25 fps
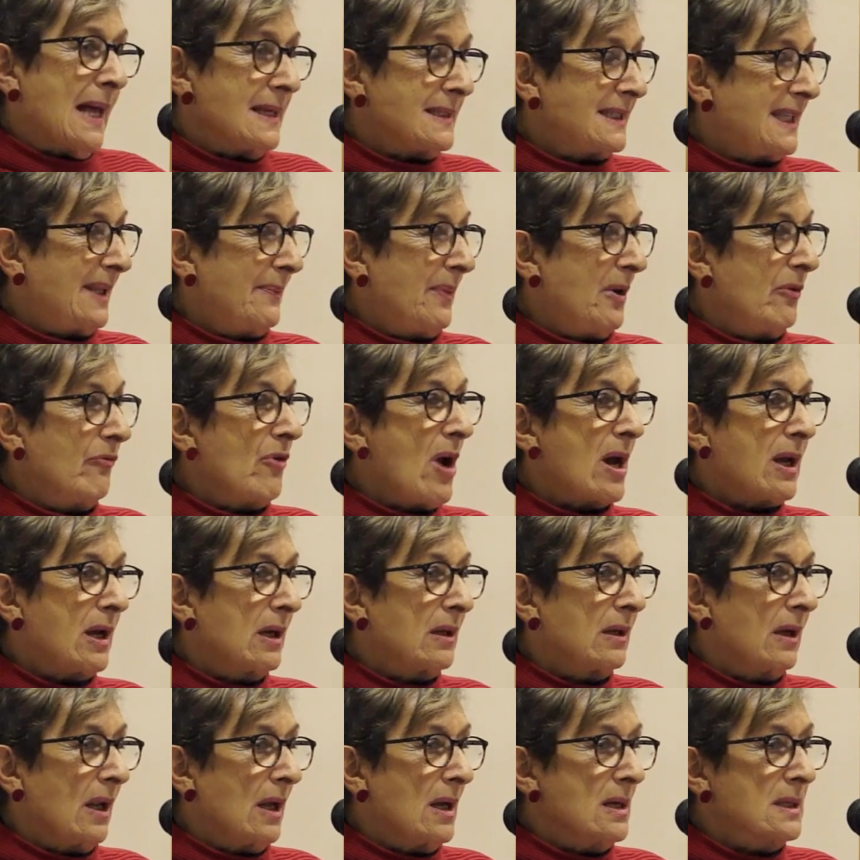it has to be
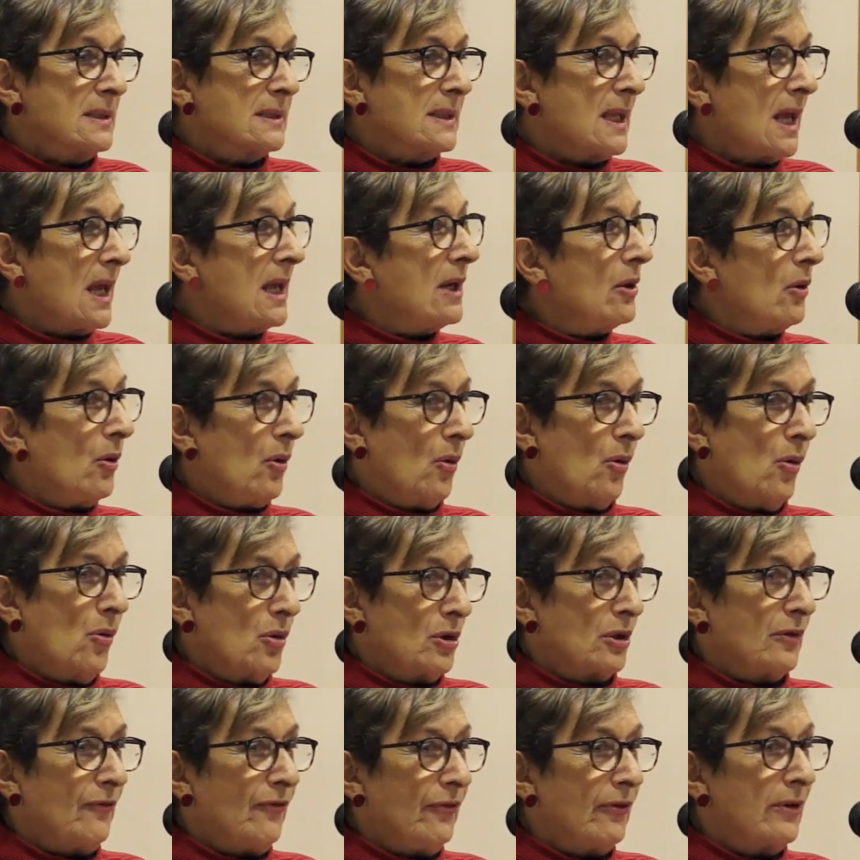recognised in
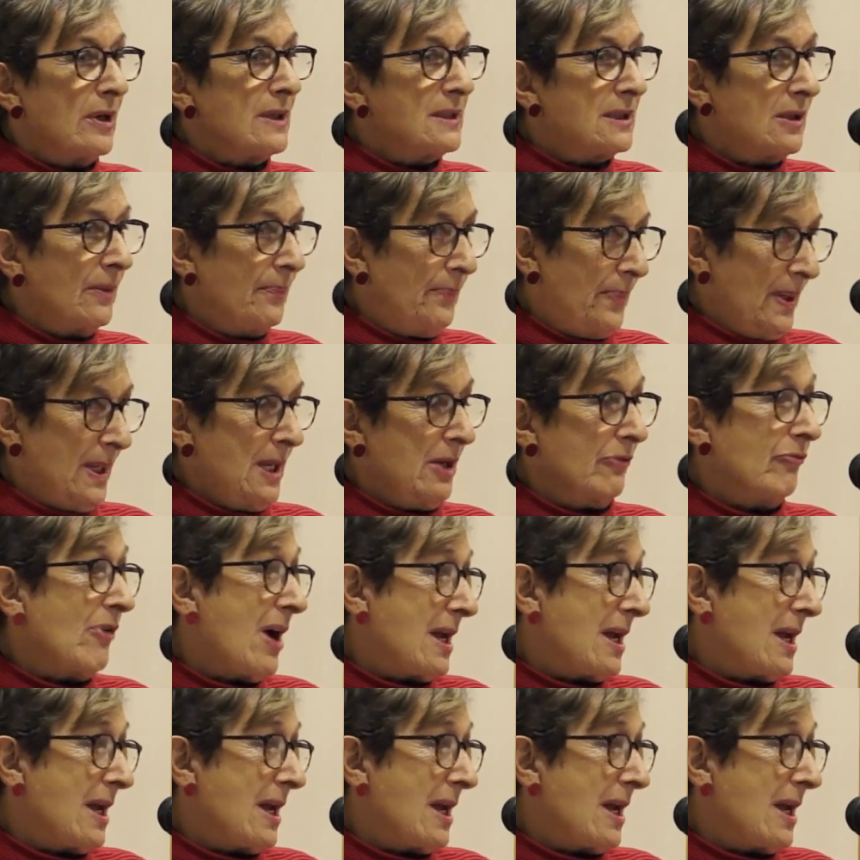order for it to be